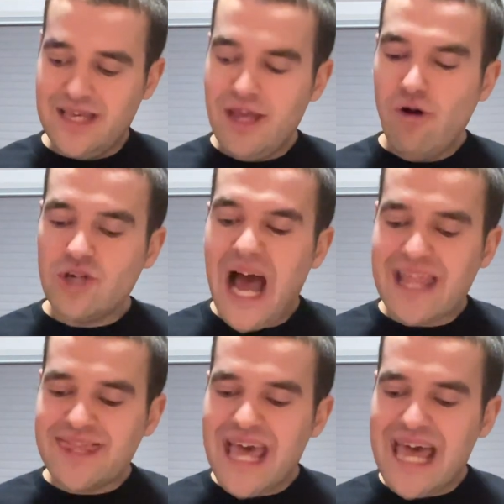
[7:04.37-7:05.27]
You got
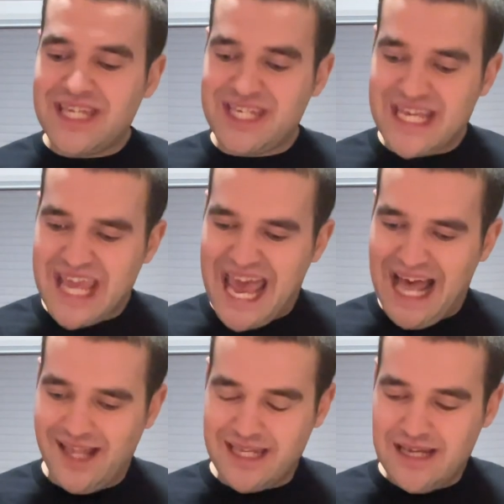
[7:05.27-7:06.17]
this! She
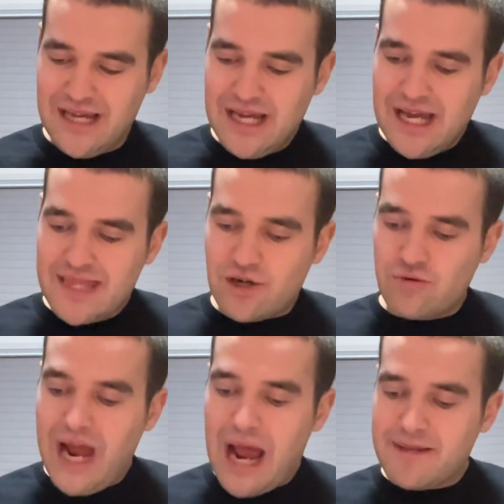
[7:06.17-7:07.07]
yelled. The
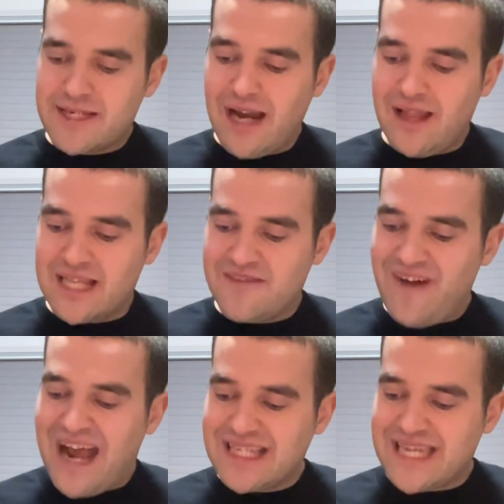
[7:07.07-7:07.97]
crabs scuttled as
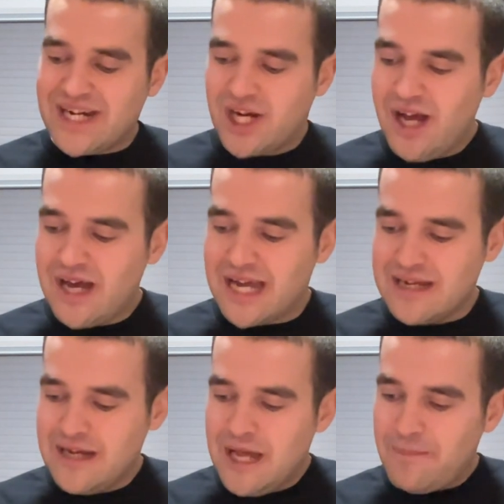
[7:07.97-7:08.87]
fast as they could,
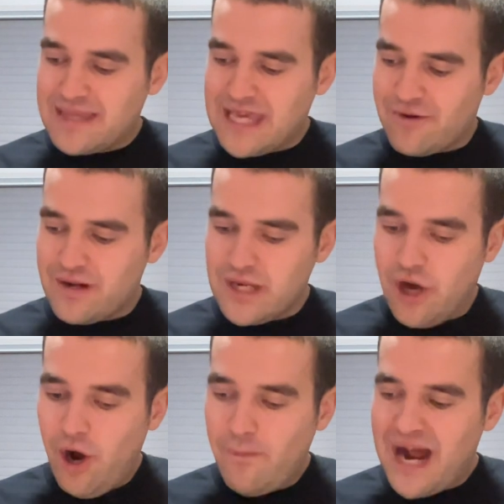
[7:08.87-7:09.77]
but they were
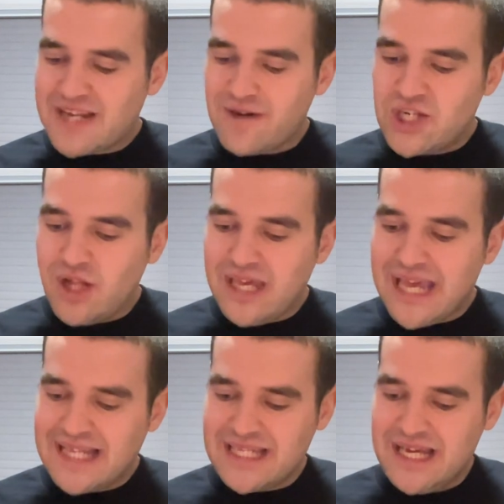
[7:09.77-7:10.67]
no match for
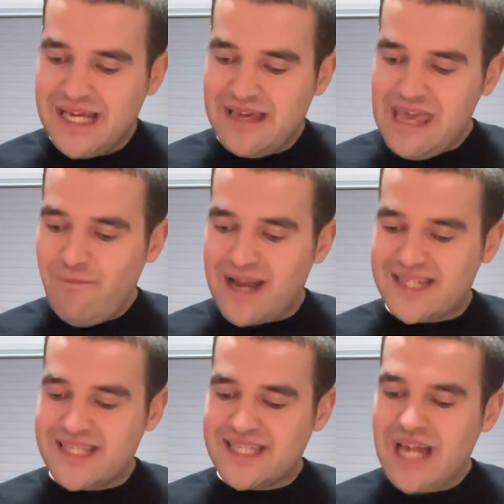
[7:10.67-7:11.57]
Giulia's. It went
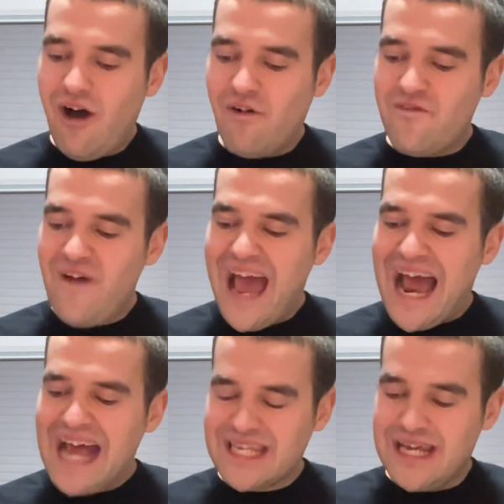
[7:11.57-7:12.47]
so
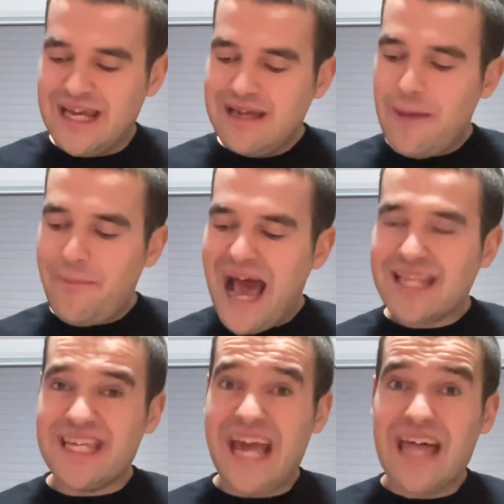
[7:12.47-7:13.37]
fast, it
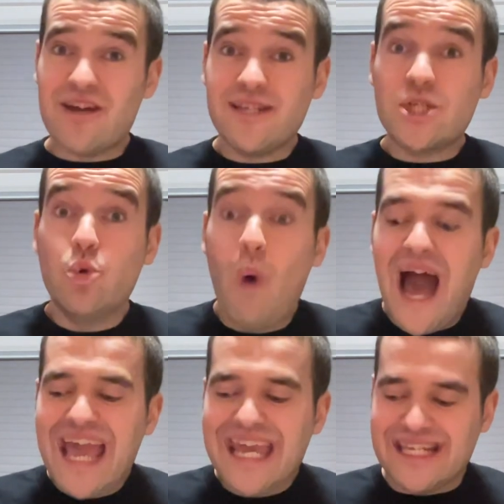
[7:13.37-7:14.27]
passed the others
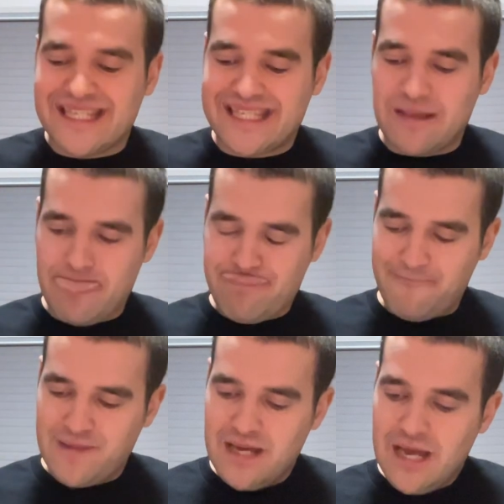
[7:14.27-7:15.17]
twice.
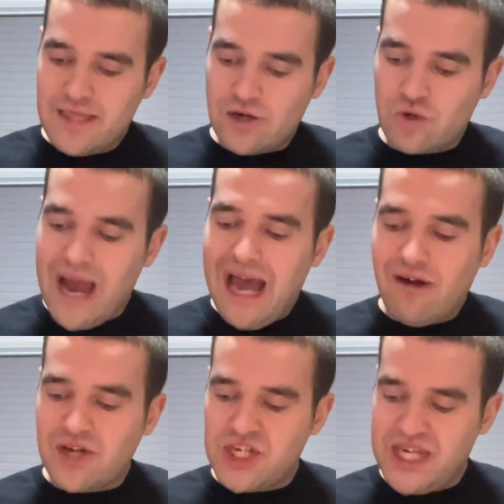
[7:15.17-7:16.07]
The
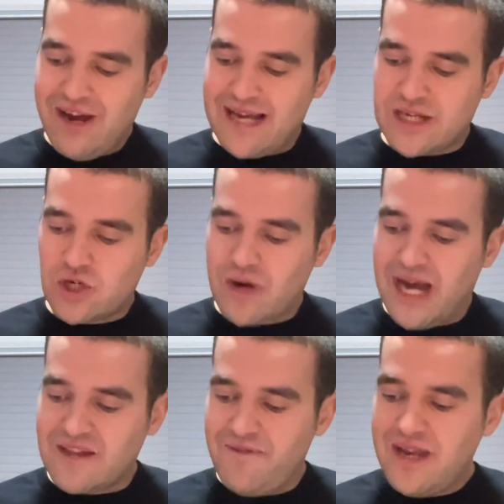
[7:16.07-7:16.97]
crowd cheered as it
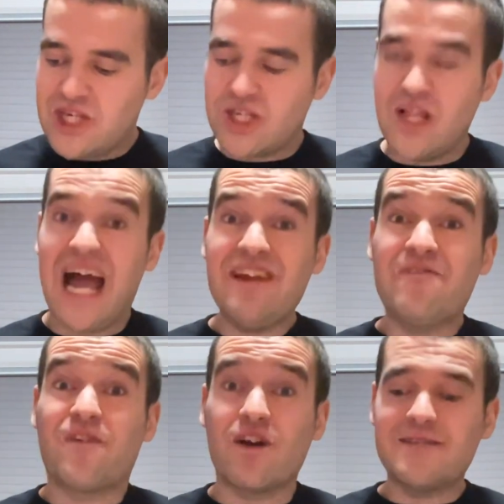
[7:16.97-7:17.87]
crossed the finish line
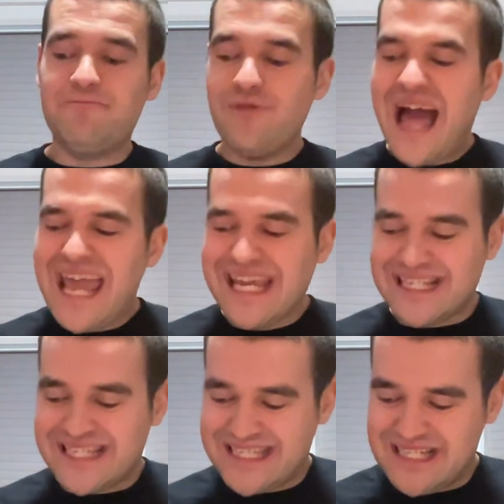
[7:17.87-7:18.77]
first
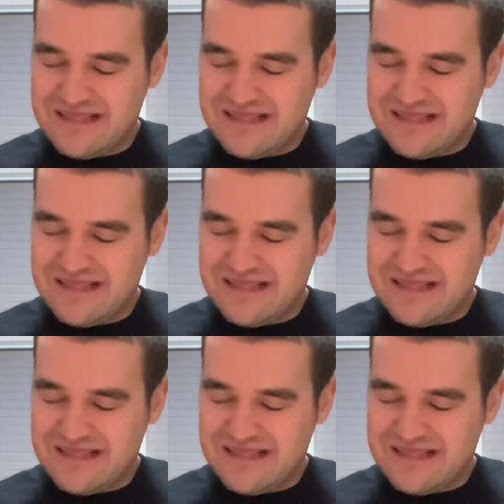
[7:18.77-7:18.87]
place.